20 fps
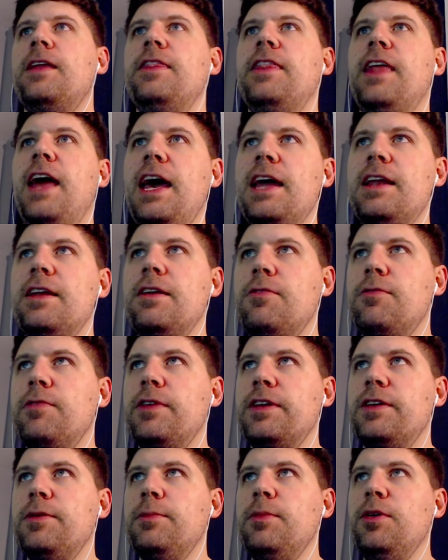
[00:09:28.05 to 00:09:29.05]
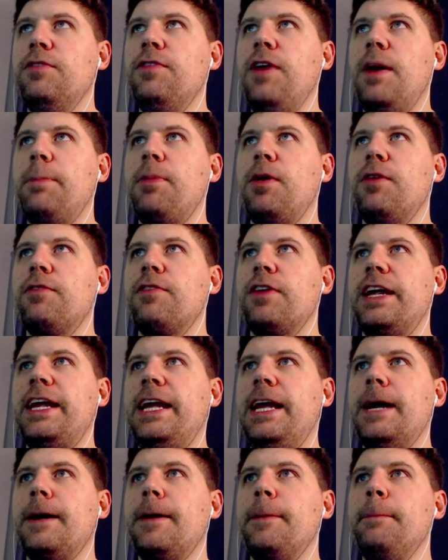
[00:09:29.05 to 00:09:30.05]
Then when you move up over
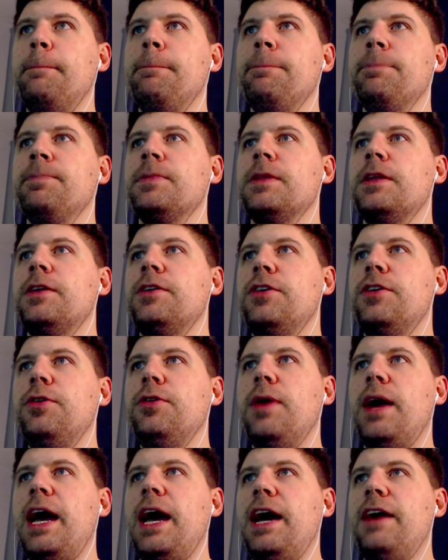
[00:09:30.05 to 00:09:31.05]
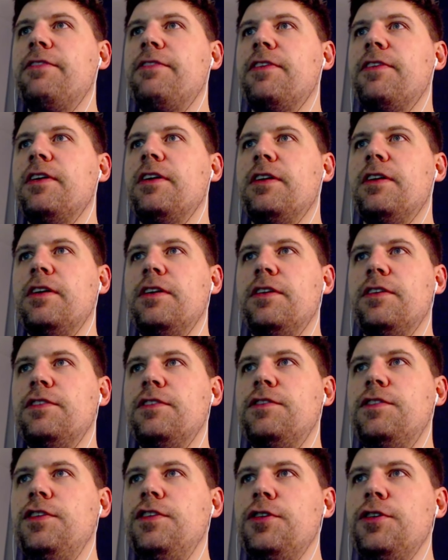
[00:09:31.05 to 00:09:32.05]
here, you have
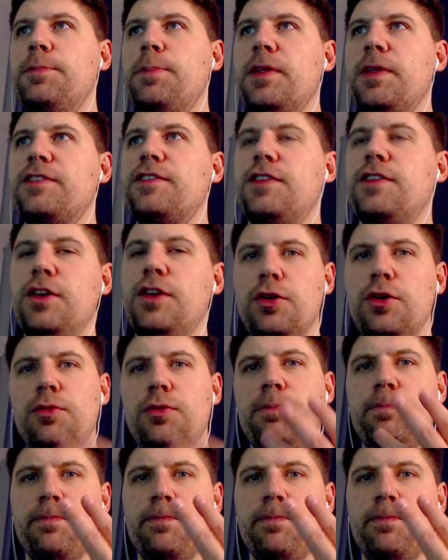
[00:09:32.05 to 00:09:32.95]
2 + 2